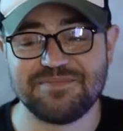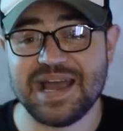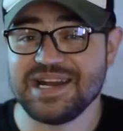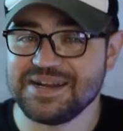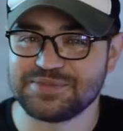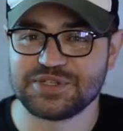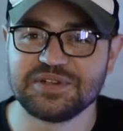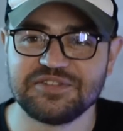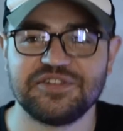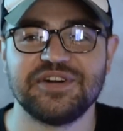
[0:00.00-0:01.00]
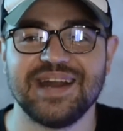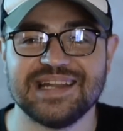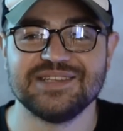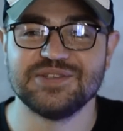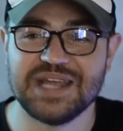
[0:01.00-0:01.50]
My name is Oliver
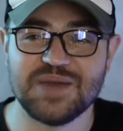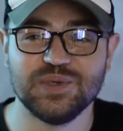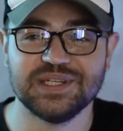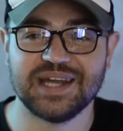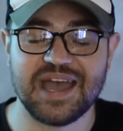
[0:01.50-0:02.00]
and today we're gonna